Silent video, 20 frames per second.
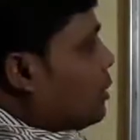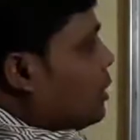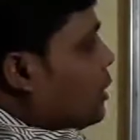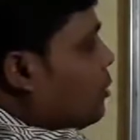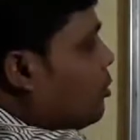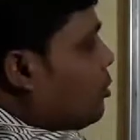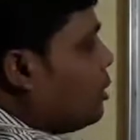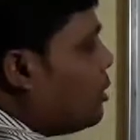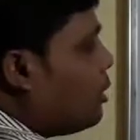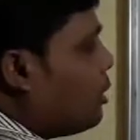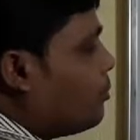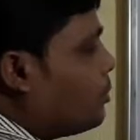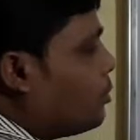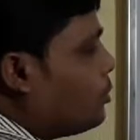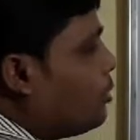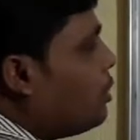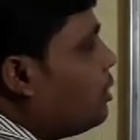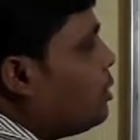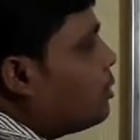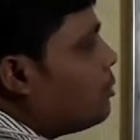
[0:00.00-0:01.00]
It will come to
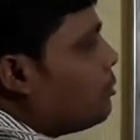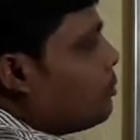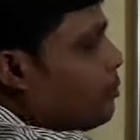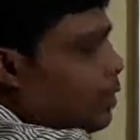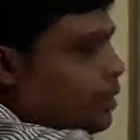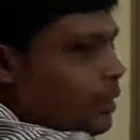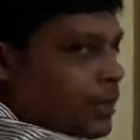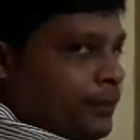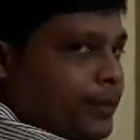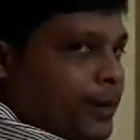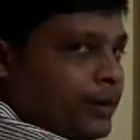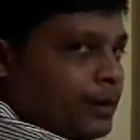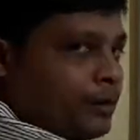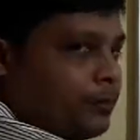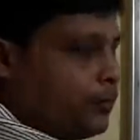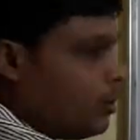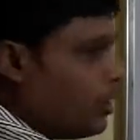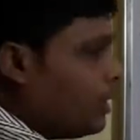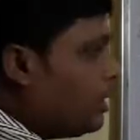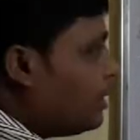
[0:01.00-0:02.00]
the body part
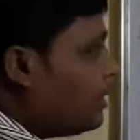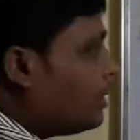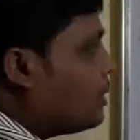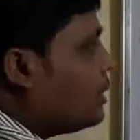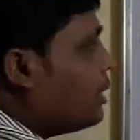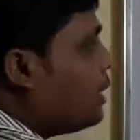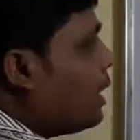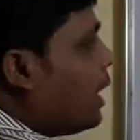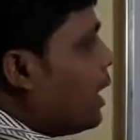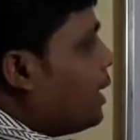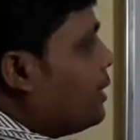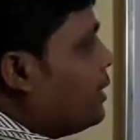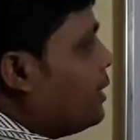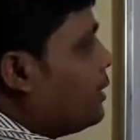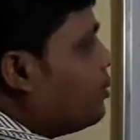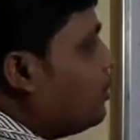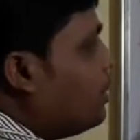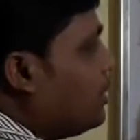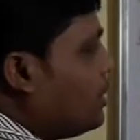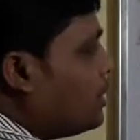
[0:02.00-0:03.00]
of while and
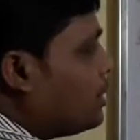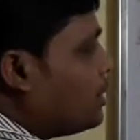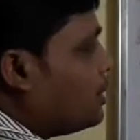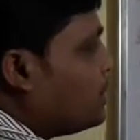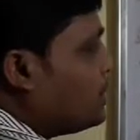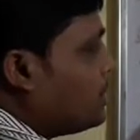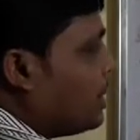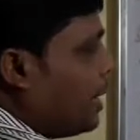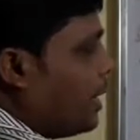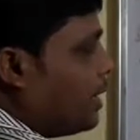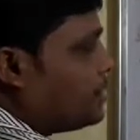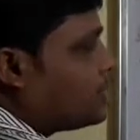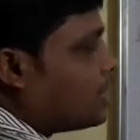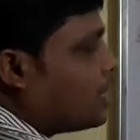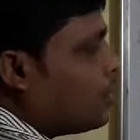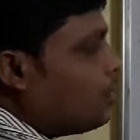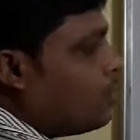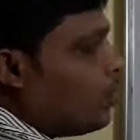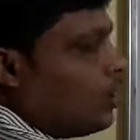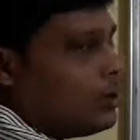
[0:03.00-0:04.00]
it will
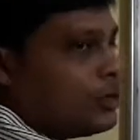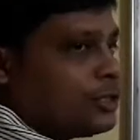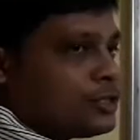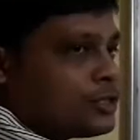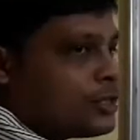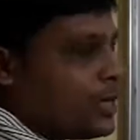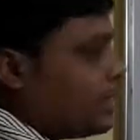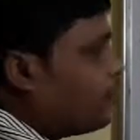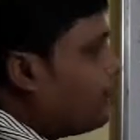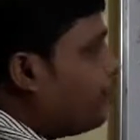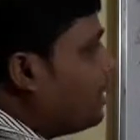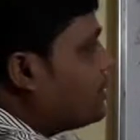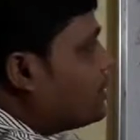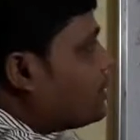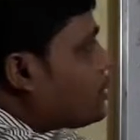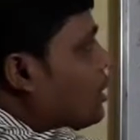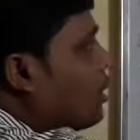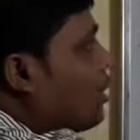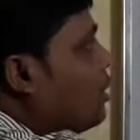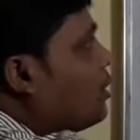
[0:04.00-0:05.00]
execute all the
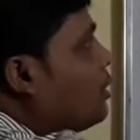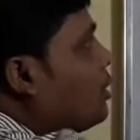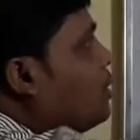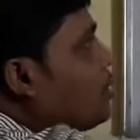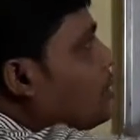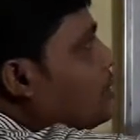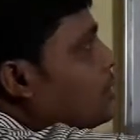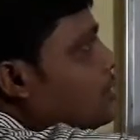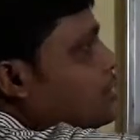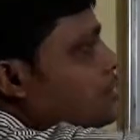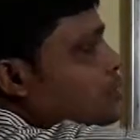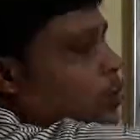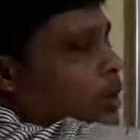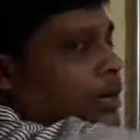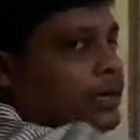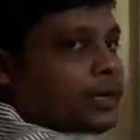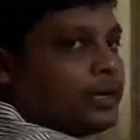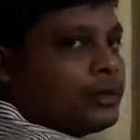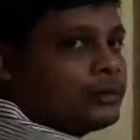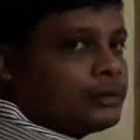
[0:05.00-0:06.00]
statements under this
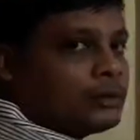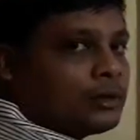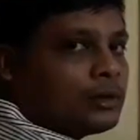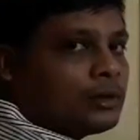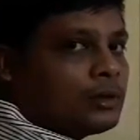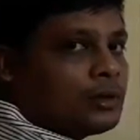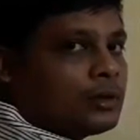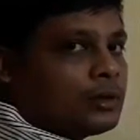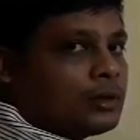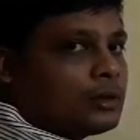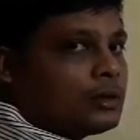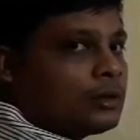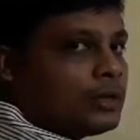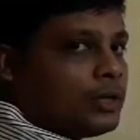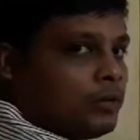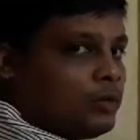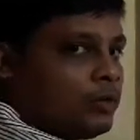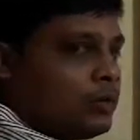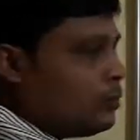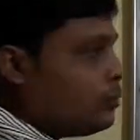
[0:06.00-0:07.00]
while.
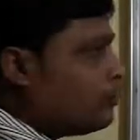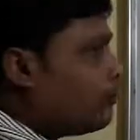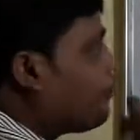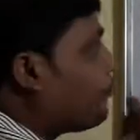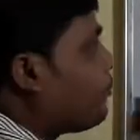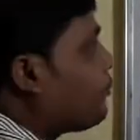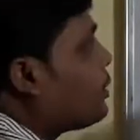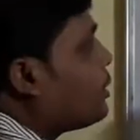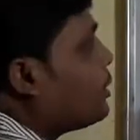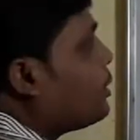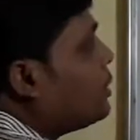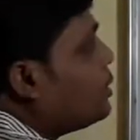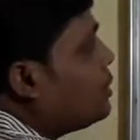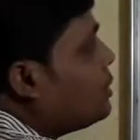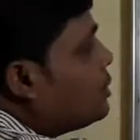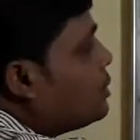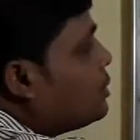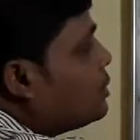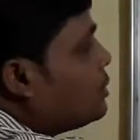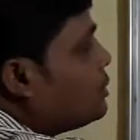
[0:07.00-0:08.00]
You know,
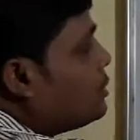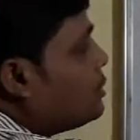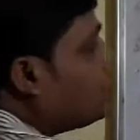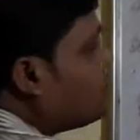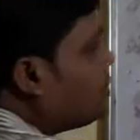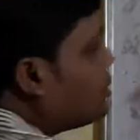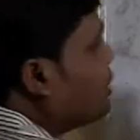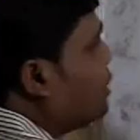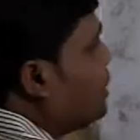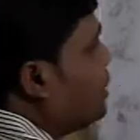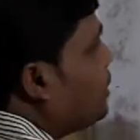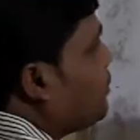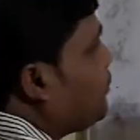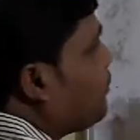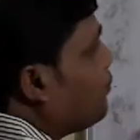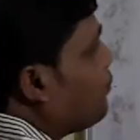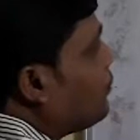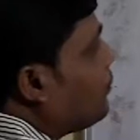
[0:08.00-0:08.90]
just see.